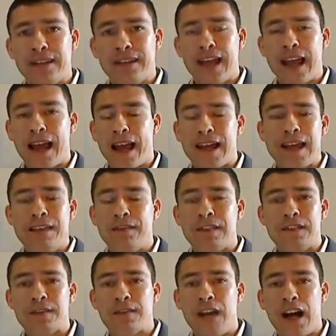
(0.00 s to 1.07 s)
I give this
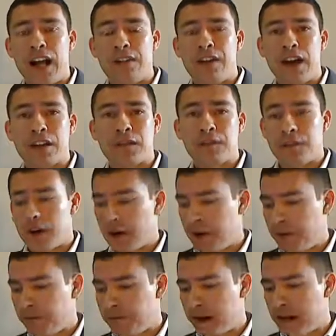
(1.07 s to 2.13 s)
5 out of
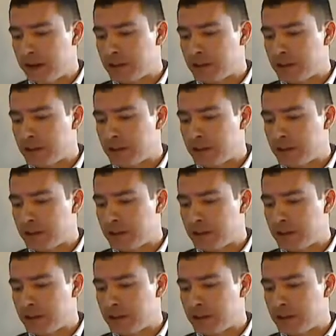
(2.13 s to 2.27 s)
5